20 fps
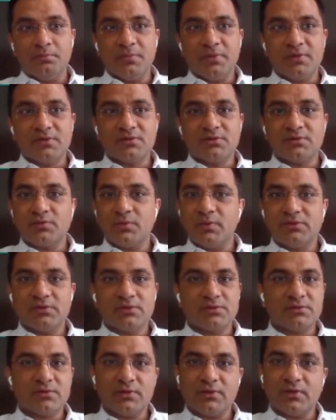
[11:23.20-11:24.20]
business will
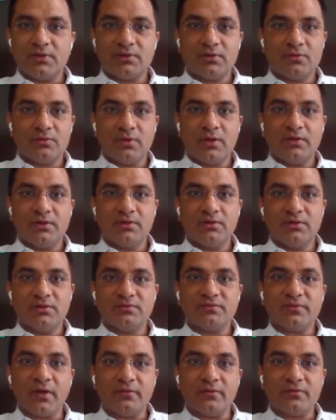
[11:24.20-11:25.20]
just say that I need
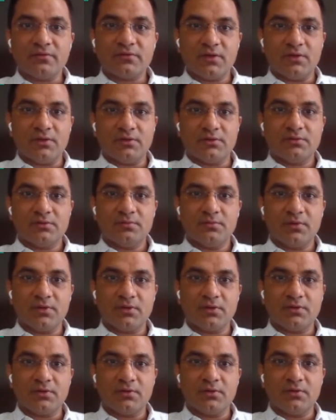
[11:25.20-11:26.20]
these five skills,
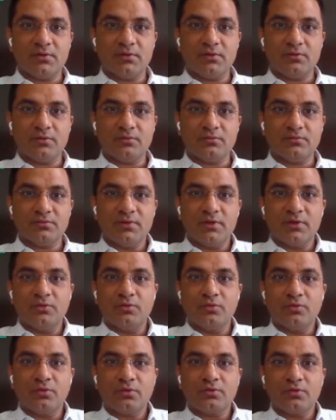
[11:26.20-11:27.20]
but they
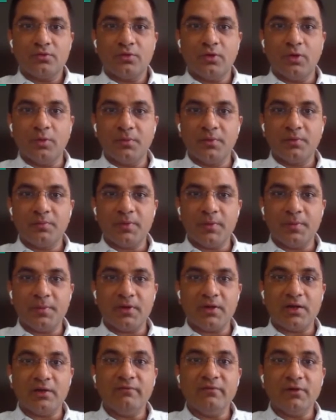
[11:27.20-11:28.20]
do not know how many
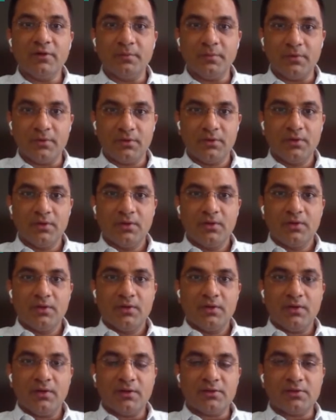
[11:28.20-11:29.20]
people are available,
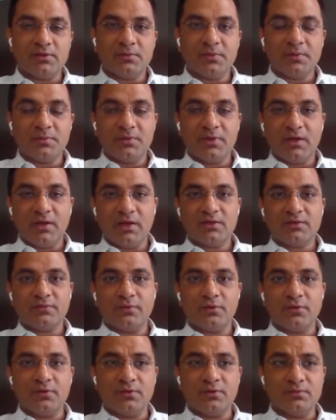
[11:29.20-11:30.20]
and sometimes they ask
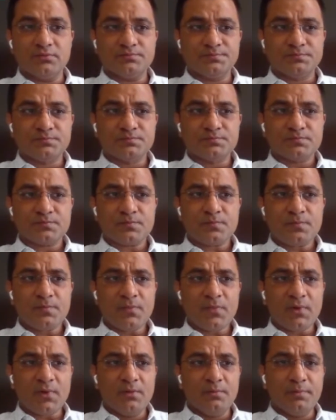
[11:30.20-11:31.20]
for
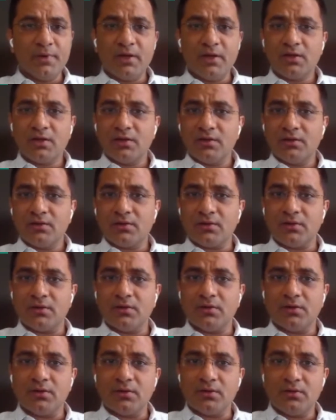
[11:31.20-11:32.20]
a
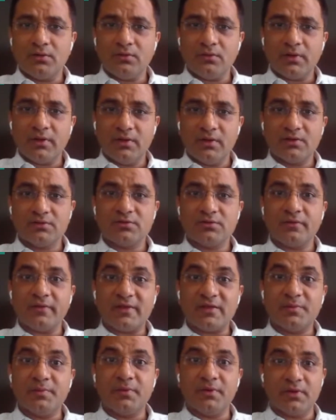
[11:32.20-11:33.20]
particular years of
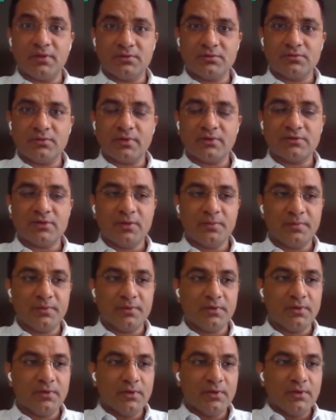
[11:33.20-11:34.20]
experience. For
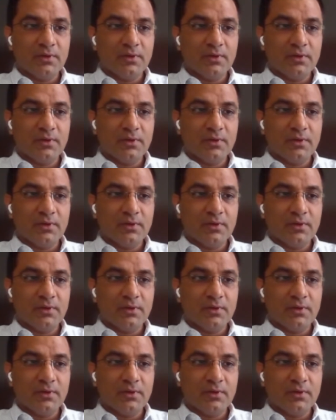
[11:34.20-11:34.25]
example,